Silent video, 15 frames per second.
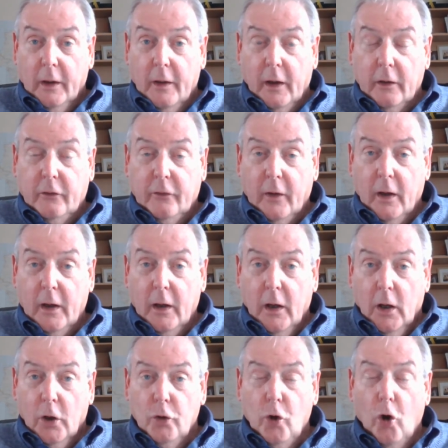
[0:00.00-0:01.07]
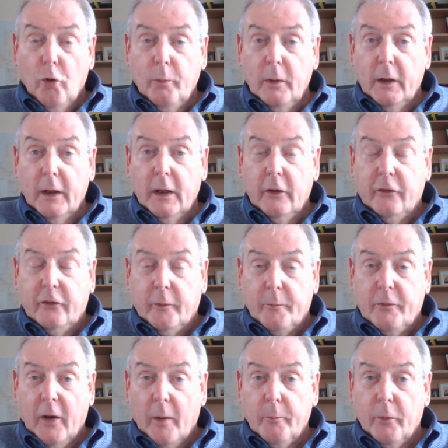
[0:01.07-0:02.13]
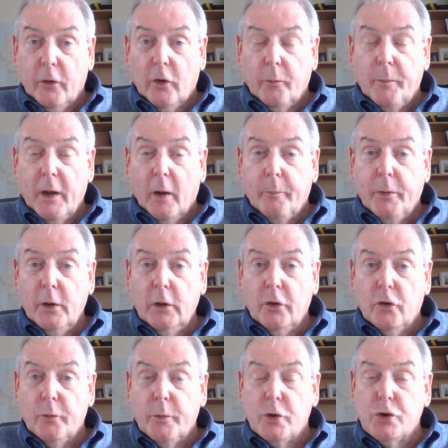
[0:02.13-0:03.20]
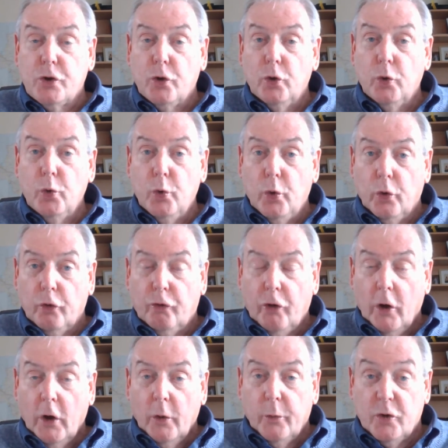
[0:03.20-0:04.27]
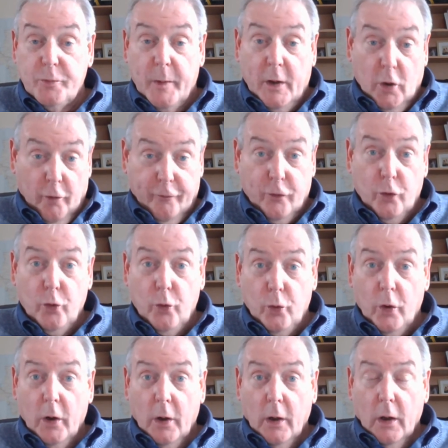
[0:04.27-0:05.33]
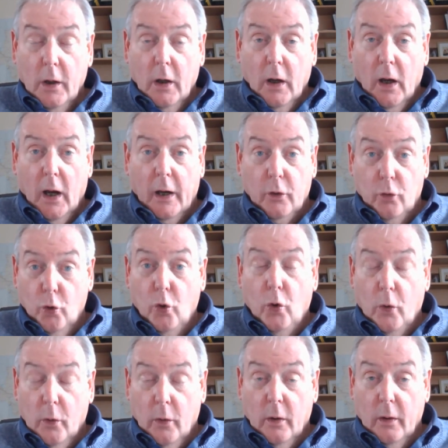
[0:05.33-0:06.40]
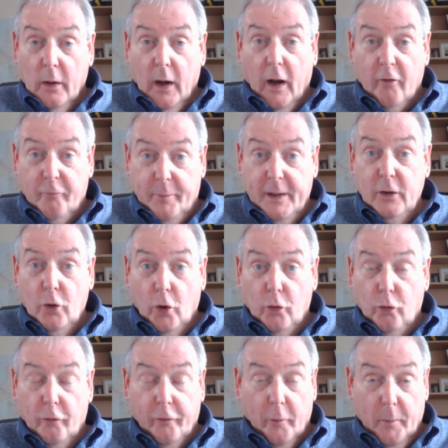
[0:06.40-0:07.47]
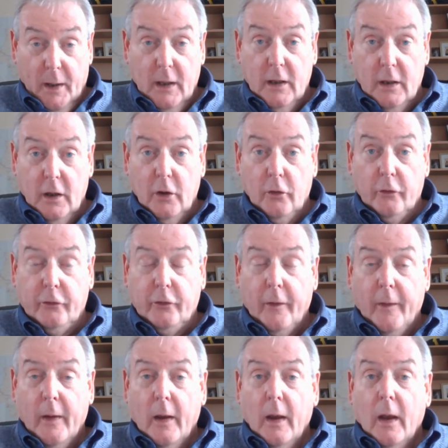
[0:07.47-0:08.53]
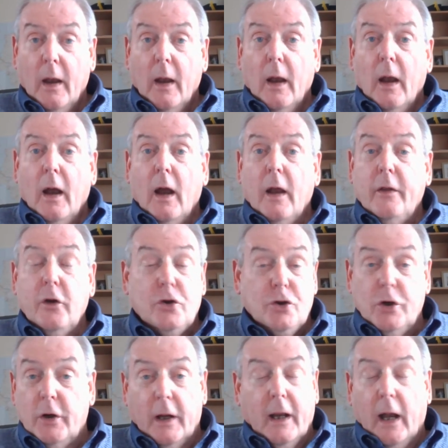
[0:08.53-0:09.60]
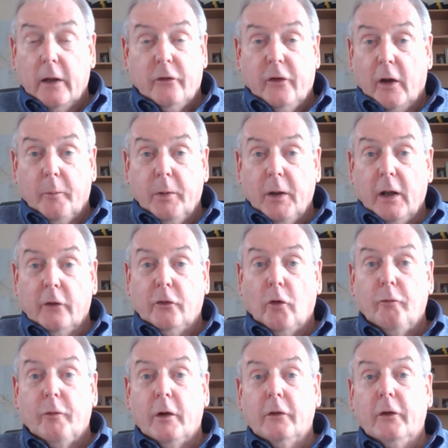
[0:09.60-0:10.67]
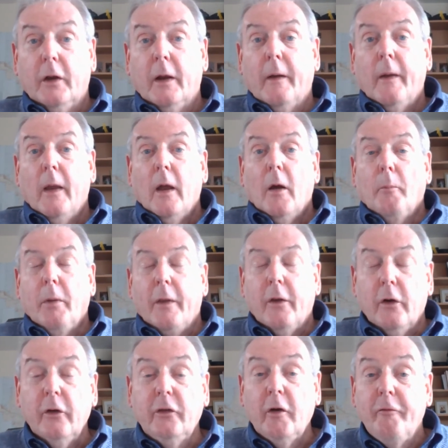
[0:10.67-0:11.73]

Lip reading: that normally in September there'd be a pilgrimage to Lourdes, which many of you I know have been on over many years. This year it can't take place, obviously, but there is a